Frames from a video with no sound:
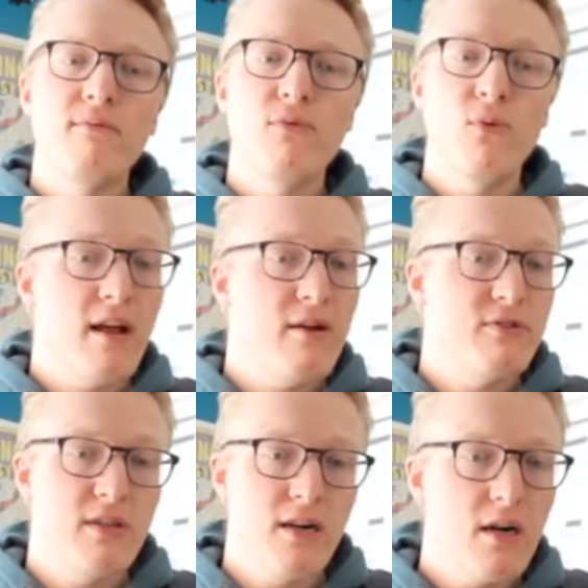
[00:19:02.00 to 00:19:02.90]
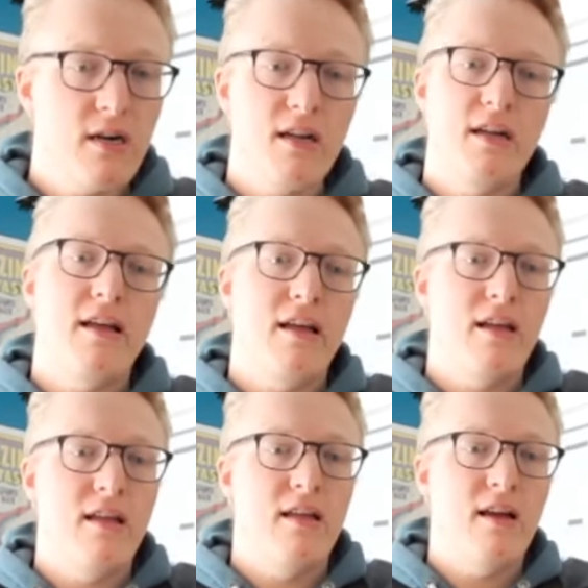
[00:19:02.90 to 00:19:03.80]
When I was younger,
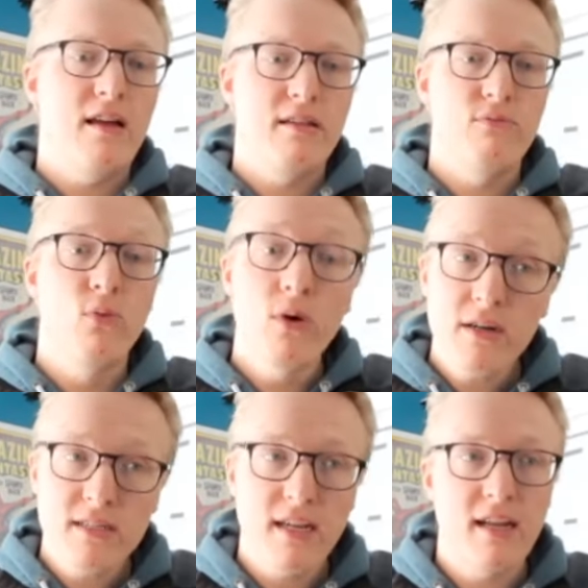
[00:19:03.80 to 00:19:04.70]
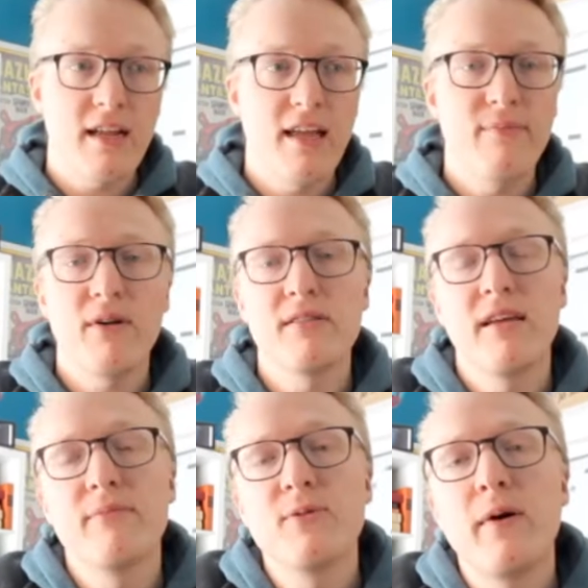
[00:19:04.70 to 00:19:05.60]
I worked at a camp called
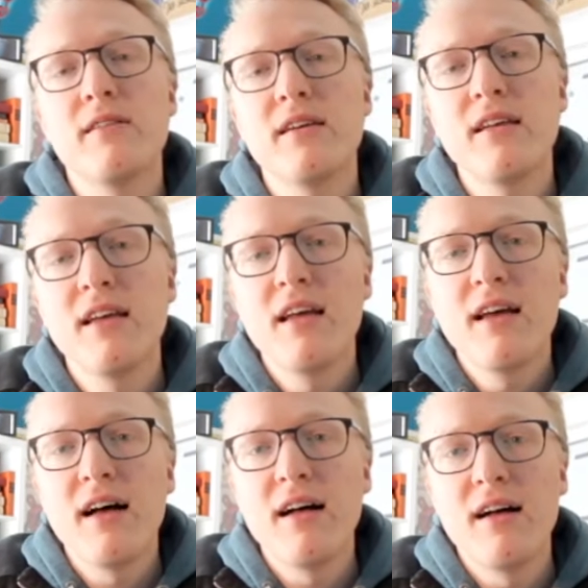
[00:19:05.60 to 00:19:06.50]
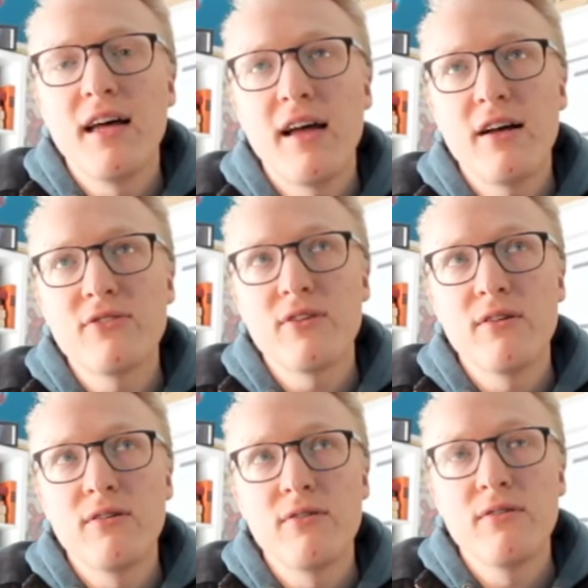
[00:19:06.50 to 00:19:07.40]
Camp Spalding, and I
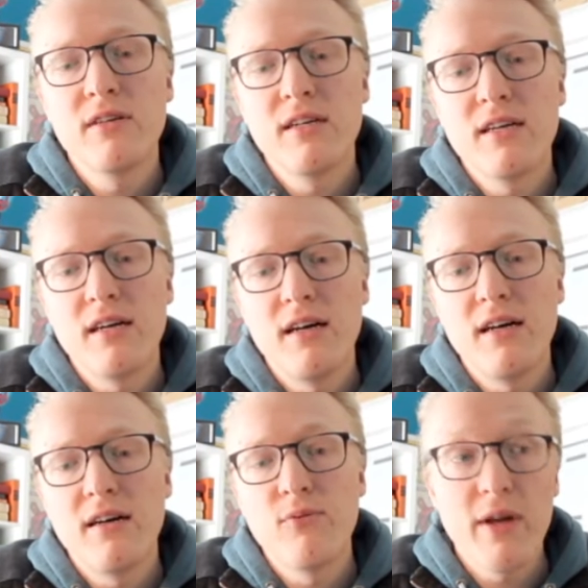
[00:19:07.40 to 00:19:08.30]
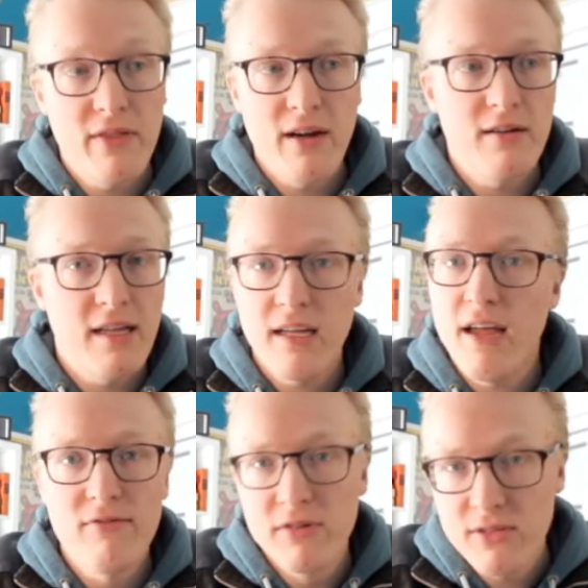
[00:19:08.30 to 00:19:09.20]
also went there like
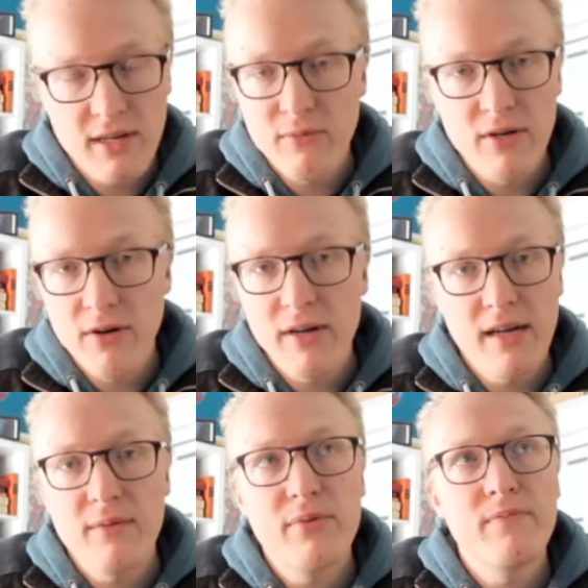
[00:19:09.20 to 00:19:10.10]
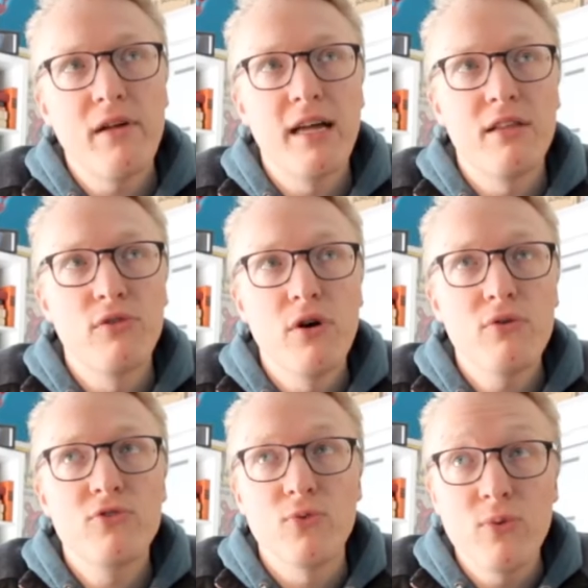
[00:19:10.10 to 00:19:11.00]
every summer growing up. And
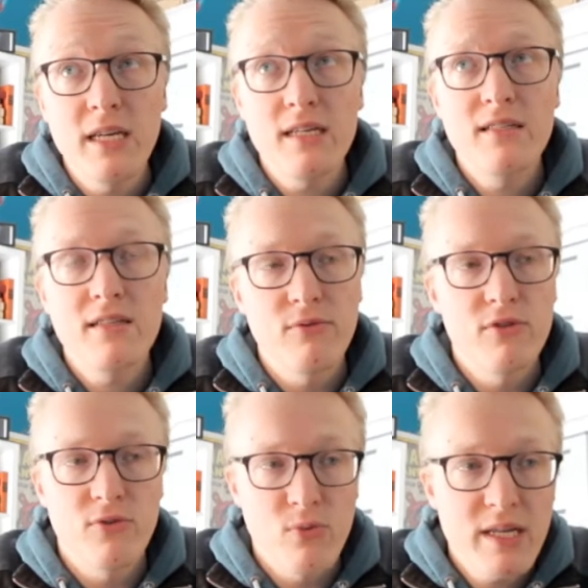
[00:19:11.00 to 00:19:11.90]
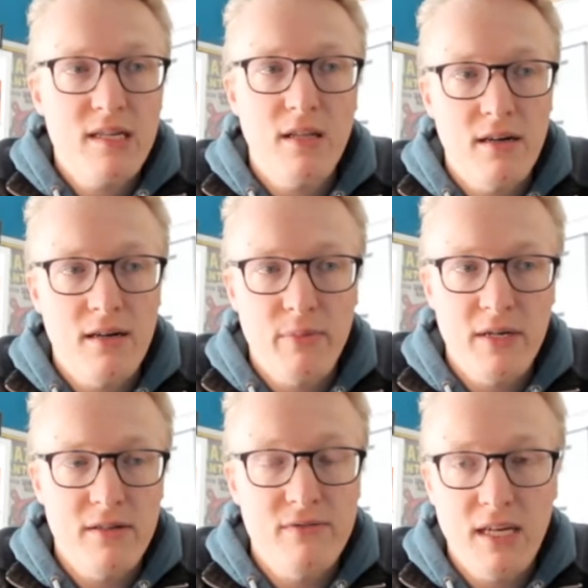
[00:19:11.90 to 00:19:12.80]
those weeks, it was a week-long
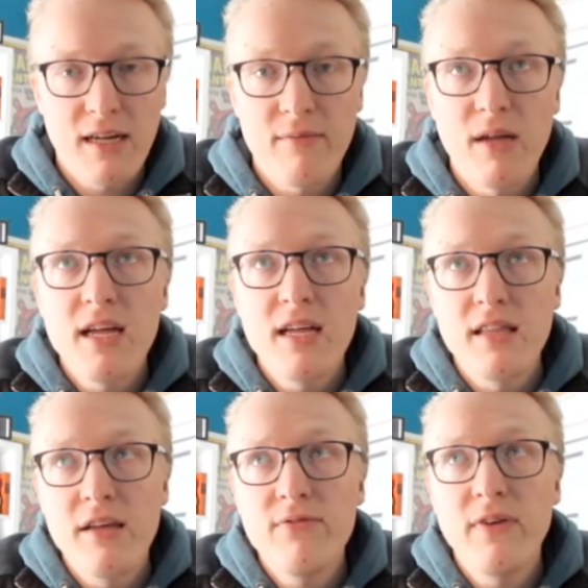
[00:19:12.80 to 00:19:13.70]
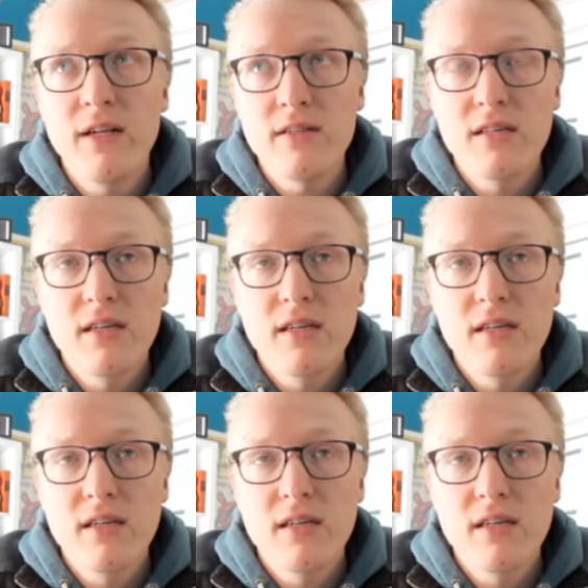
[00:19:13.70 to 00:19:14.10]
period of time, they felt